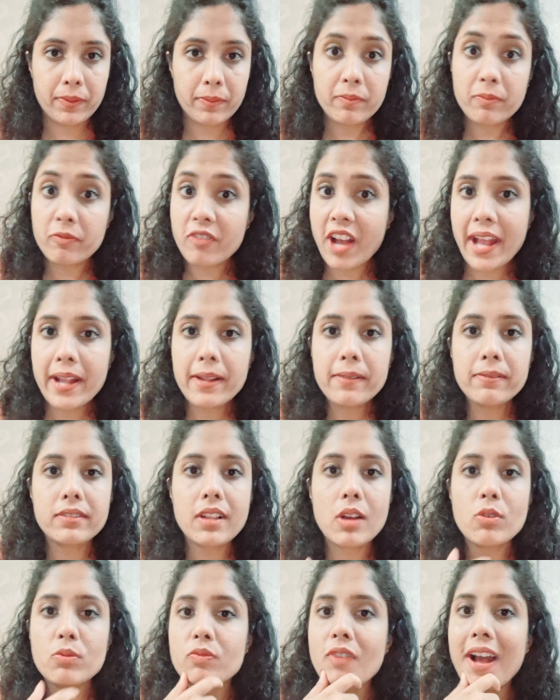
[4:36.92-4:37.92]
Why?
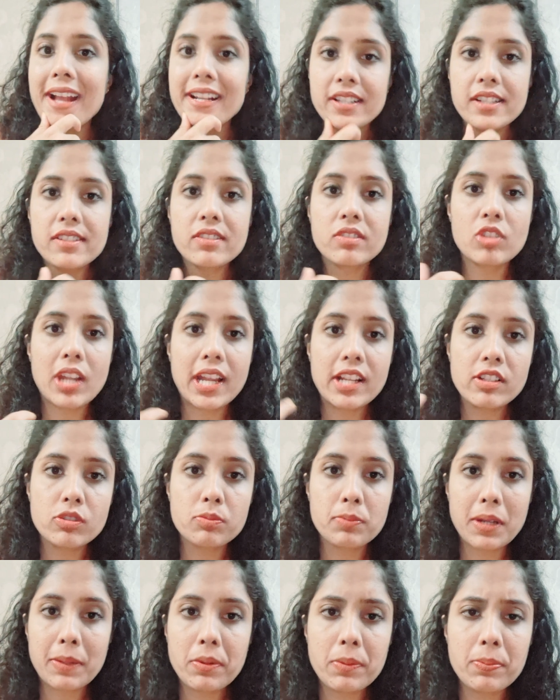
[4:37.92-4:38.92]
Now, why this change
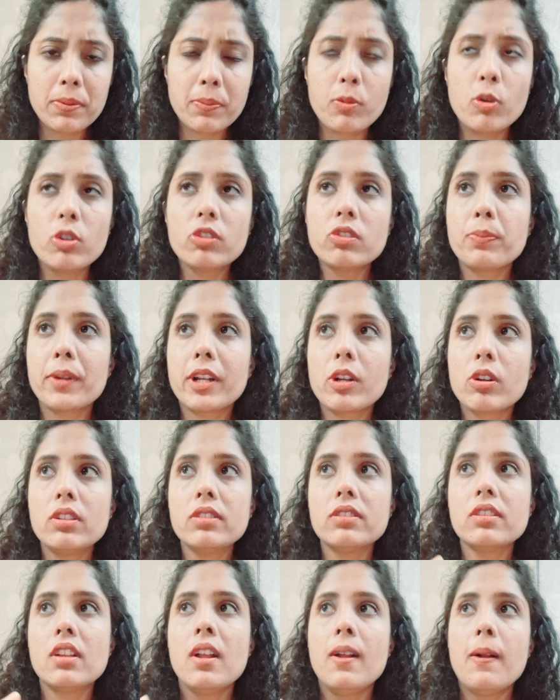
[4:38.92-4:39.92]
may be proposed?
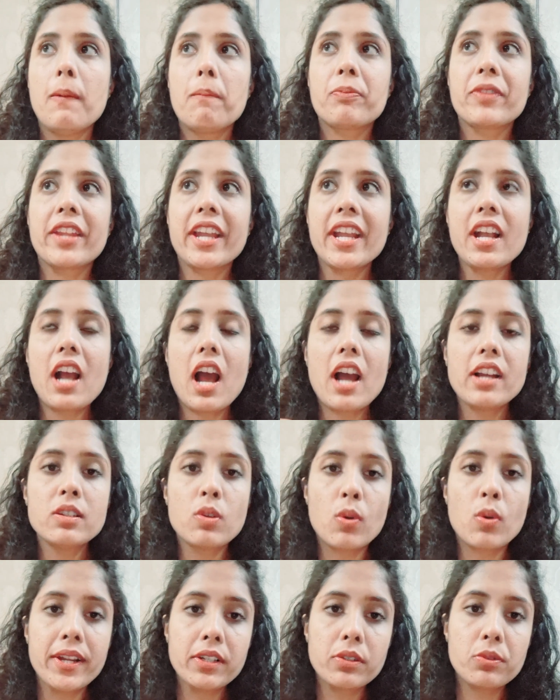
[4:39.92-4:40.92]
Because they are
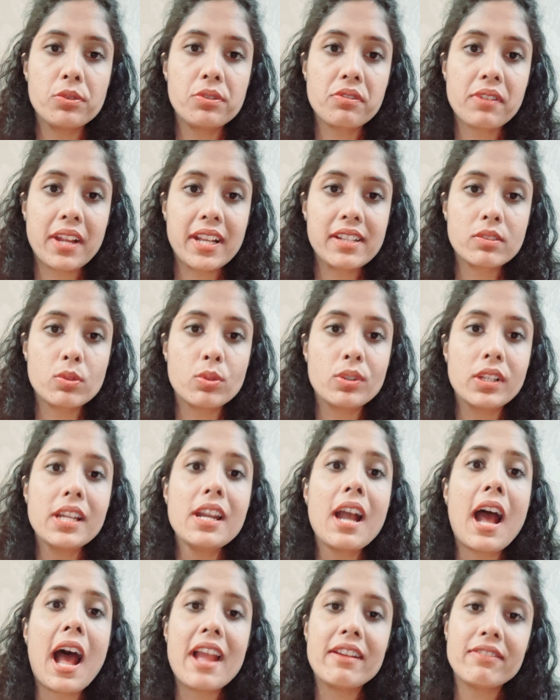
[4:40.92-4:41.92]
going to trace only
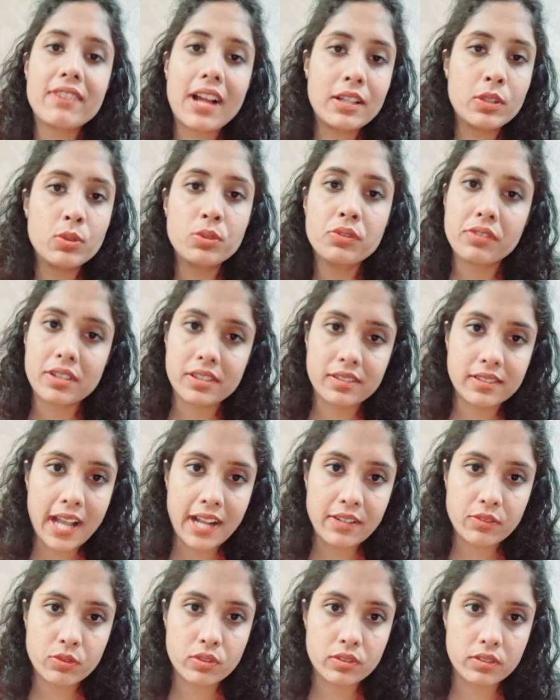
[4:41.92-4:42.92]
high value
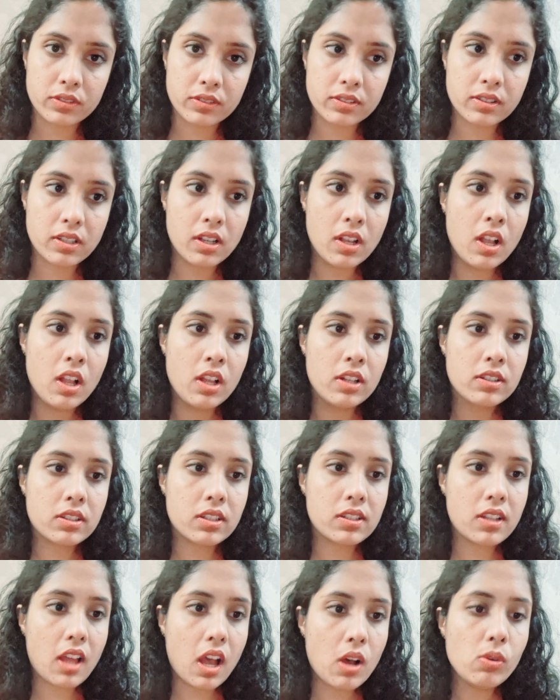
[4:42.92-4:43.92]
transactions. So
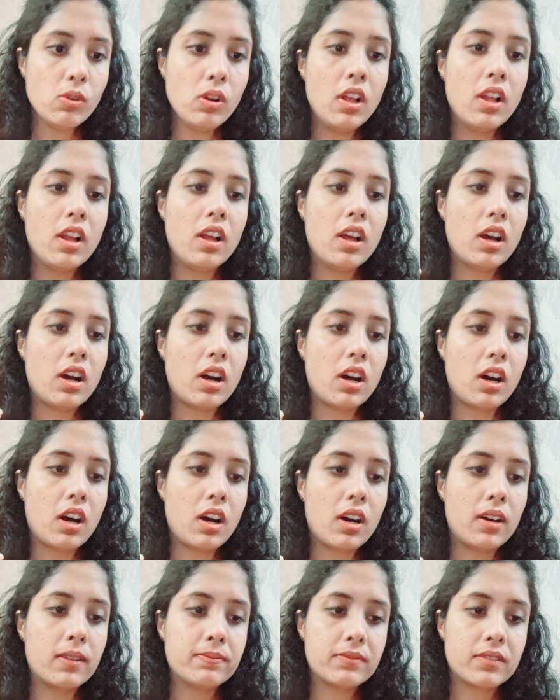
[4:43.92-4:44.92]
now
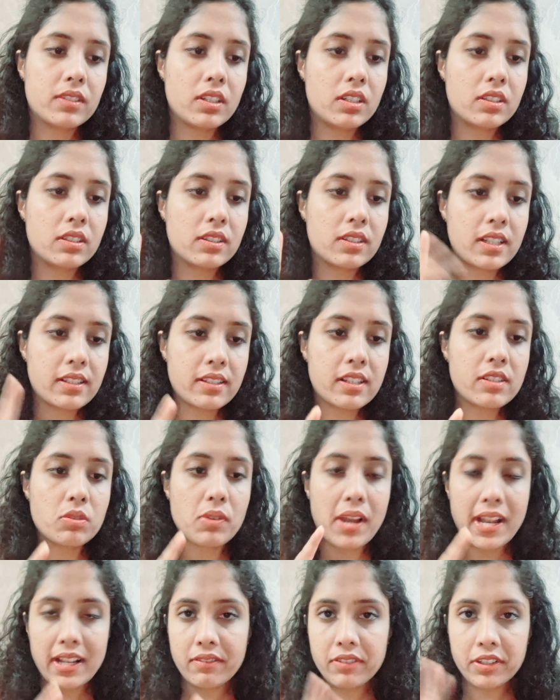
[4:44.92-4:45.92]
this is
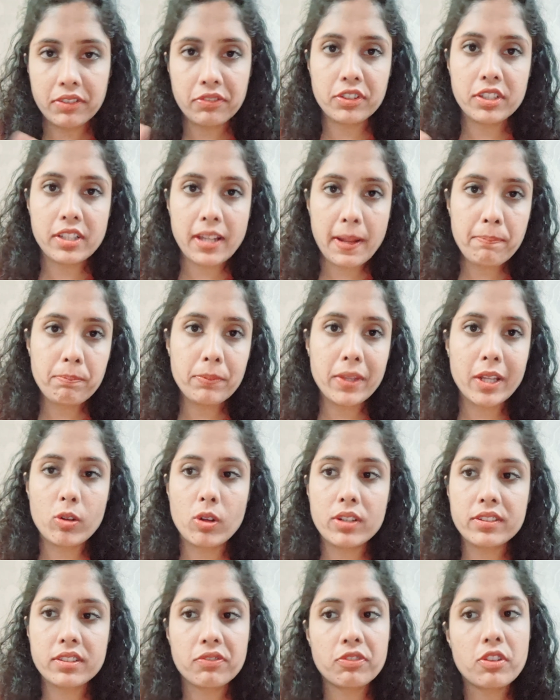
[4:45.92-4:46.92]
relevant for them
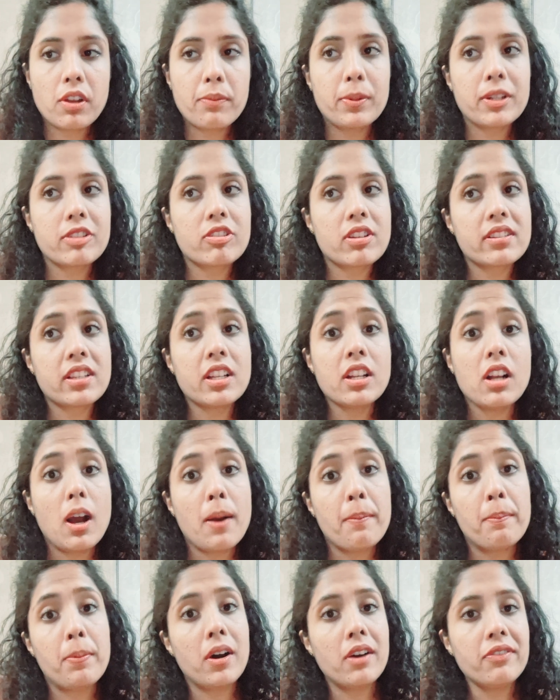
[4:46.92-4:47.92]
because if you are purchasing
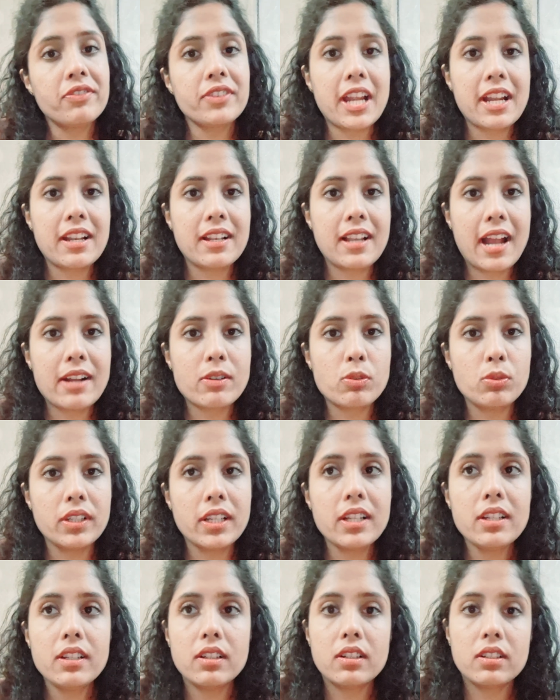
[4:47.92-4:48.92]
above 10 lakh
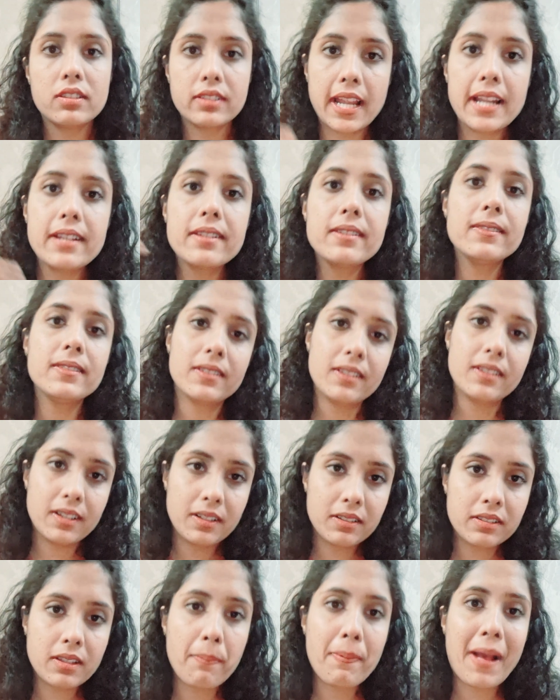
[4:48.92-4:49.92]
only, then
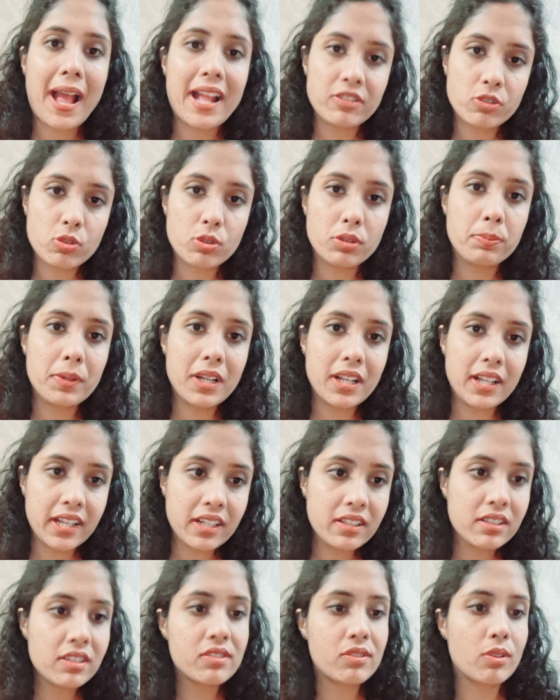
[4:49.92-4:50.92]
the PAN should be
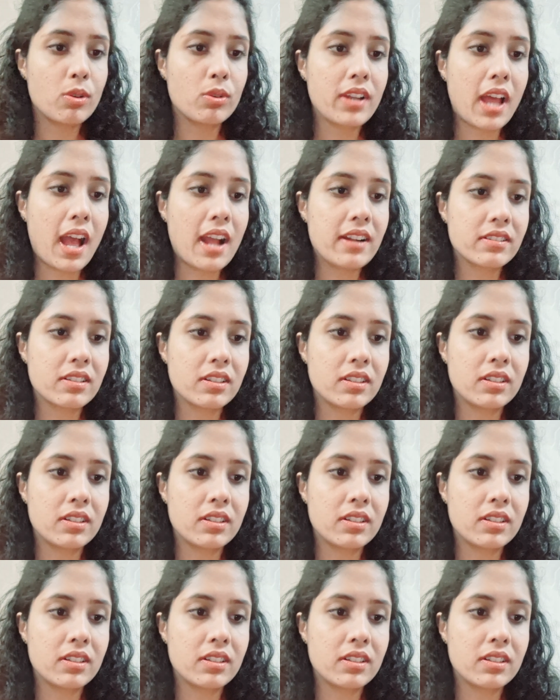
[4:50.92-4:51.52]
linked so that